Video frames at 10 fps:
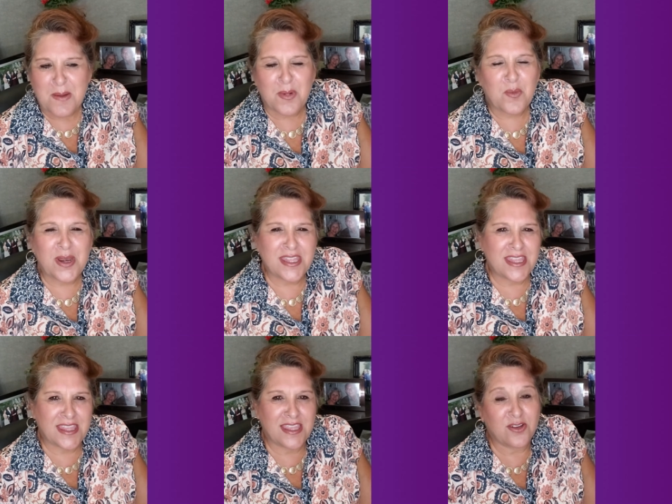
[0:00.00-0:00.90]
but one of
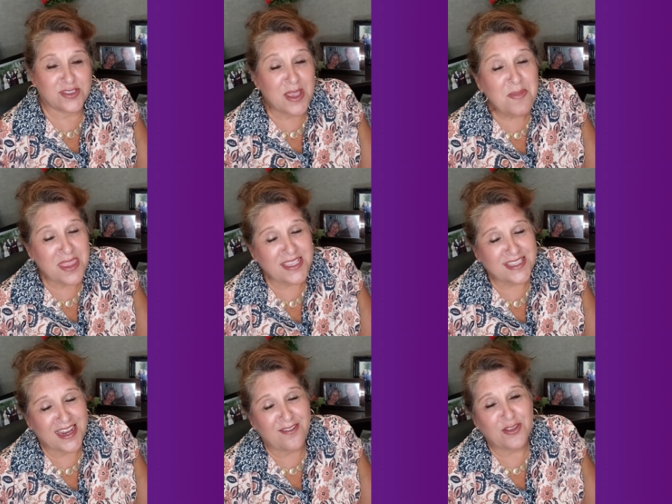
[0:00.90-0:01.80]
the th there are some things
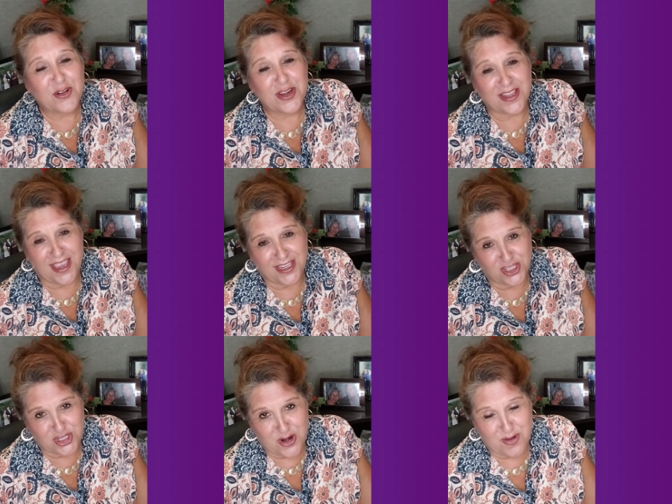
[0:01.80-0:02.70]
that I've learned I'd like
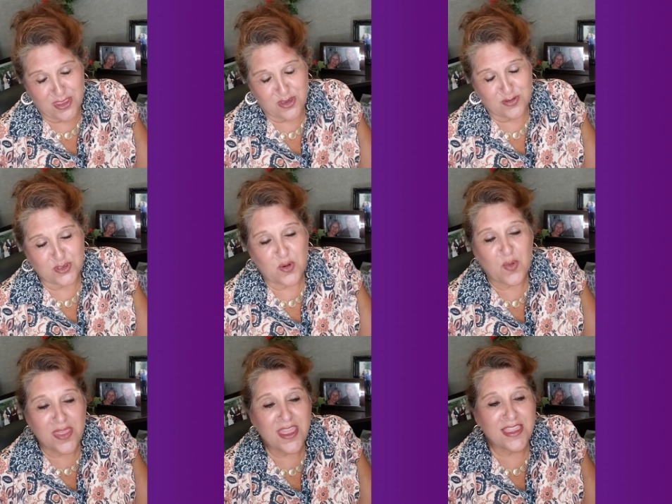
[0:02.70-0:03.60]
to share with you. So
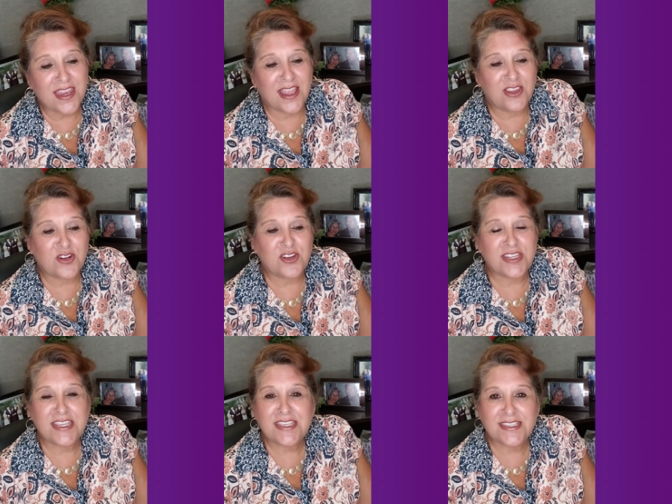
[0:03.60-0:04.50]
one thing that I
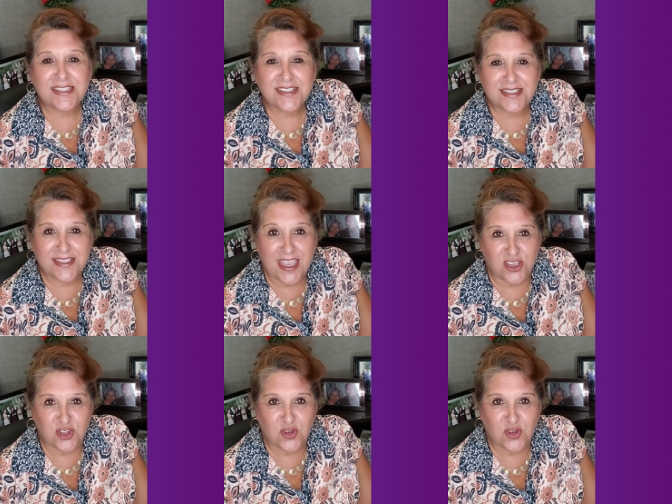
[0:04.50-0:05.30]
learned is schedule.